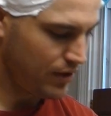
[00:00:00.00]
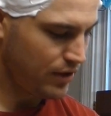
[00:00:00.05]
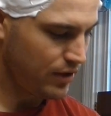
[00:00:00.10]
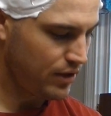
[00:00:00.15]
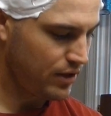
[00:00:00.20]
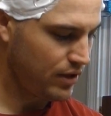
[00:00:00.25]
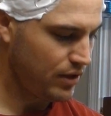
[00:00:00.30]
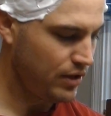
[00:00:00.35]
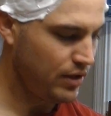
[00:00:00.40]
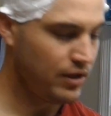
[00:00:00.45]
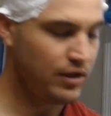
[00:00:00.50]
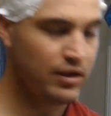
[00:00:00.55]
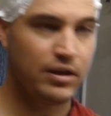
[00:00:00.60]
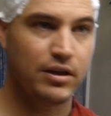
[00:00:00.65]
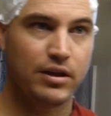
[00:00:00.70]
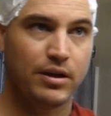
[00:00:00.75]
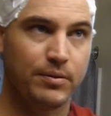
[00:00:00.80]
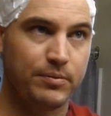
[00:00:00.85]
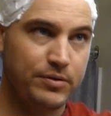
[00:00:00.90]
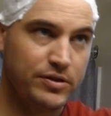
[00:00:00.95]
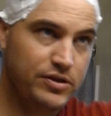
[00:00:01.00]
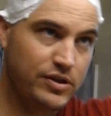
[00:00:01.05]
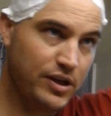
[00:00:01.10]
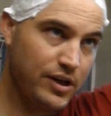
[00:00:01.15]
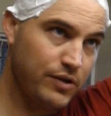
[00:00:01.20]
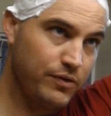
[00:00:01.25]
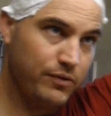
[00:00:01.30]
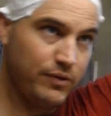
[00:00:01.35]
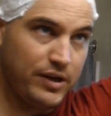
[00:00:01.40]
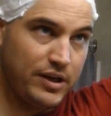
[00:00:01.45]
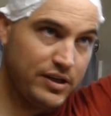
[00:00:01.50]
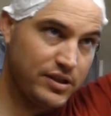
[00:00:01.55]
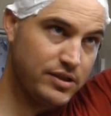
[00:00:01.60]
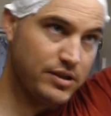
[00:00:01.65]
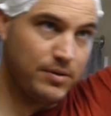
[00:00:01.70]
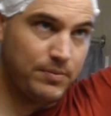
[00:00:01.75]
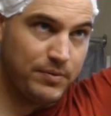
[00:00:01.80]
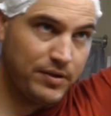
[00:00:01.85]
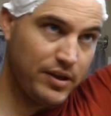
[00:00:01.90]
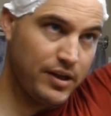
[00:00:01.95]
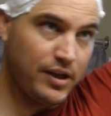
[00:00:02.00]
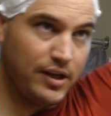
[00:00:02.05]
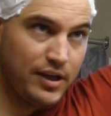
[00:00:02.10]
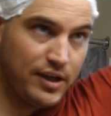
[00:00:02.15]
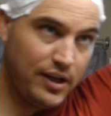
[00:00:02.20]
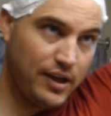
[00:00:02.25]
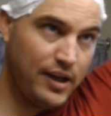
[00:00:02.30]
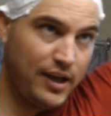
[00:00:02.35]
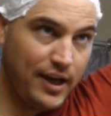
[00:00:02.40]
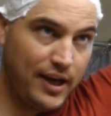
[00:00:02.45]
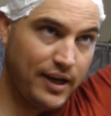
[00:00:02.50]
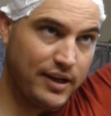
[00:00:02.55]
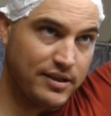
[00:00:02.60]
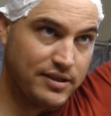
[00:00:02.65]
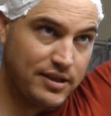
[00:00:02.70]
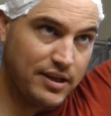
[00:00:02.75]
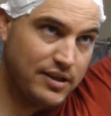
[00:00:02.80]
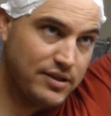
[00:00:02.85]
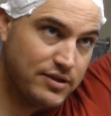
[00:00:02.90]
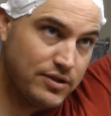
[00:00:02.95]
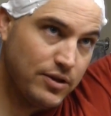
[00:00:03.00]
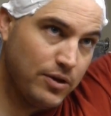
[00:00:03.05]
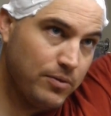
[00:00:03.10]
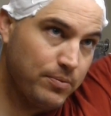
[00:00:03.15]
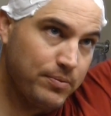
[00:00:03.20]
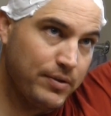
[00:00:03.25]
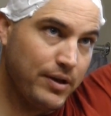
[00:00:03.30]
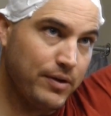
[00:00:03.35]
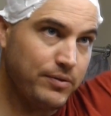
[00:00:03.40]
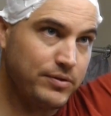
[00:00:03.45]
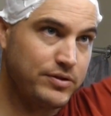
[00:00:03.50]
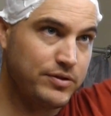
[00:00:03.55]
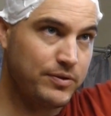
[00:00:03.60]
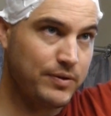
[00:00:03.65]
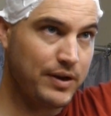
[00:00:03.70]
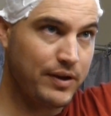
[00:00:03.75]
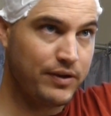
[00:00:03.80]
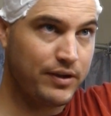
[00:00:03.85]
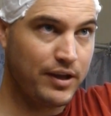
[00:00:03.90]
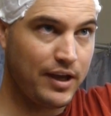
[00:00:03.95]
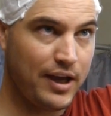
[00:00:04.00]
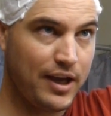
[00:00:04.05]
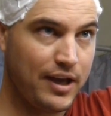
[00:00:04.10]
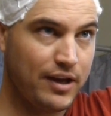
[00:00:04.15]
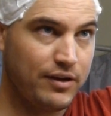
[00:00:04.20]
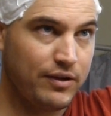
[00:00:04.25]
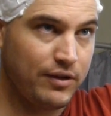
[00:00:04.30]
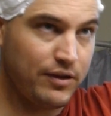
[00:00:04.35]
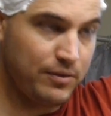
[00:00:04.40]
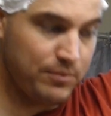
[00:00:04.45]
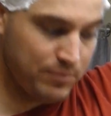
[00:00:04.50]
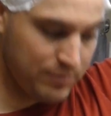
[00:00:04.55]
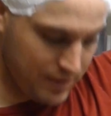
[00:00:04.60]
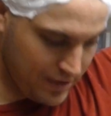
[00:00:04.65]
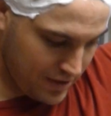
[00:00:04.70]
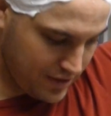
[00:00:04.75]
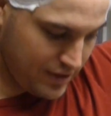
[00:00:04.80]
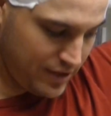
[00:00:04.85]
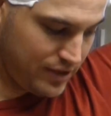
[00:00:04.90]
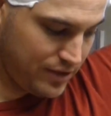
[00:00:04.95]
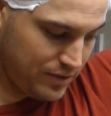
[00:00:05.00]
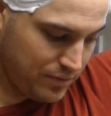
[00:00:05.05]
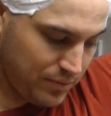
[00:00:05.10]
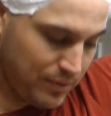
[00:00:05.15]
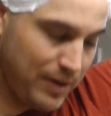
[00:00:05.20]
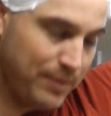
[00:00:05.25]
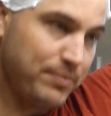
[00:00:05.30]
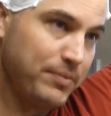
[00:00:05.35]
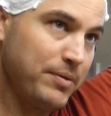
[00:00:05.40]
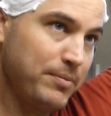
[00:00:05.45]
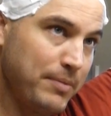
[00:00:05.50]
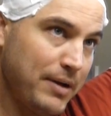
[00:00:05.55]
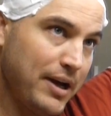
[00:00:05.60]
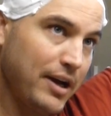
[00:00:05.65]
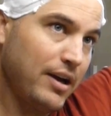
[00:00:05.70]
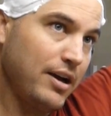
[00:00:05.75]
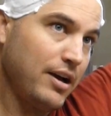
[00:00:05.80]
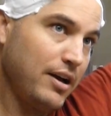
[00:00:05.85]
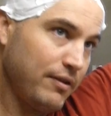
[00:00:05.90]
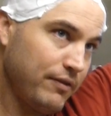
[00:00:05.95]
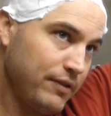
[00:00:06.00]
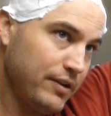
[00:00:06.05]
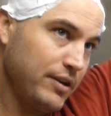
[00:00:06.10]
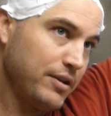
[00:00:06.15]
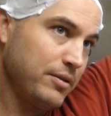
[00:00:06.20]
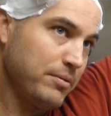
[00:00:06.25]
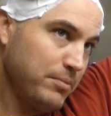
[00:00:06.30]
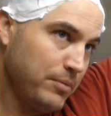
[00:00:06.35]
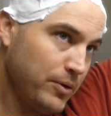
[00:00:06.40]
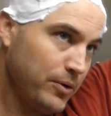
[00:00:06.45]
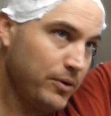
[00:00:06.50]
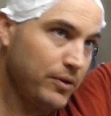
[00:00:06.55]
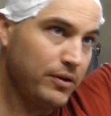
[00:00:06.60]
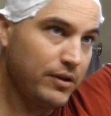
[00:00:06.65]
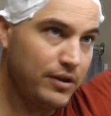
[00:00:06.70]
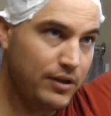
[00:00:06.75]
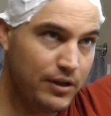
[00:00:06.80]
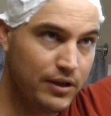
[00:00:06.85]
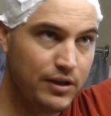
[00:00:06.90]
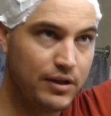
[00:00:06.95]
you're. I'm just getting rid of some of the excess soap that was around the handle of the brush. I just wiped it back off into the bowl